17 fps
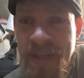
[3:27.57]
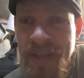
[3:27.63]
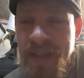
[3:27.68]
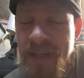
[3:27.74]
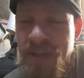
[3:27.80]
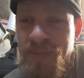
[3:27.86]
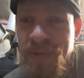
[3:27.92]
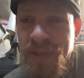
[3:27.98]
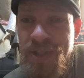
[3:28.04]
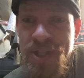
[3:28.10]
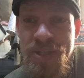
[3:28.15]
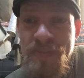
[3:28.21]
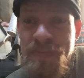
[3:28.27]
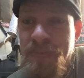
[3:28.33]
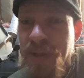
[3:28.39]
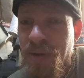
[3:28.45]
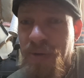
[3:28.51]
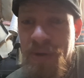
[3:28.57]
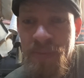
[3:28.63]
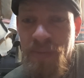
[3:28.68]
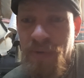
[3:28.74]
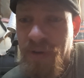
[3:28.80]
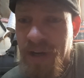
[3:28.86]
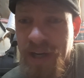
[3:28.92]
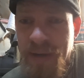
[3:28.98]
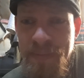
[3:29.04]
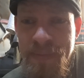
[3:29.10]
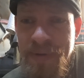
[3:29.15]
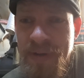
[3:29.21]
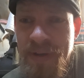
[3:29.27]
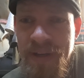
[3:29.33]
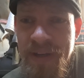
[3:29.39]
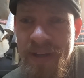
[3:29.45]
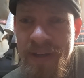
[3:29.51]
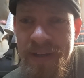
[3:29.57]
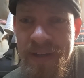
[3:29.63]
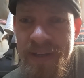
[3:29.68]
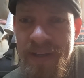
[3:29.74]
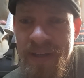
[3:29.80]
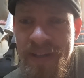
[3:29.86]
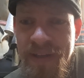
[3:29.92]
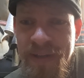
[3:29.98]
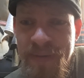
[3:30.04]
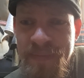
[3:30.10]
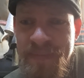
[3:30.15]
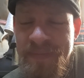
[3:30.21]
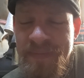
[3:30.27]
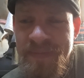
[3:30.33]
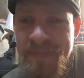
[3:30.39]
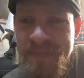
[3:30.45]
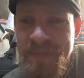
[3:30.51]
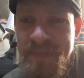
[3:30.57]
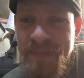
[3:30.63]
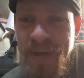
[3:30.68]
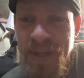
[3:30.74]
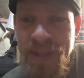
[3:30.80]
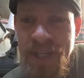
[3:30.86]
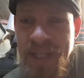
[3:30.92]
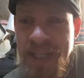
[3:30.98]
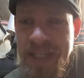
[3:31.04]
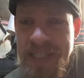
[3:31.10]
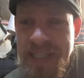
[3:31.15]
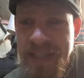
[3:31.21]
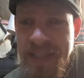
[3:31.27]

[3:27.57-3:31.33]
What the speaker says: it will just blow it more up. Money is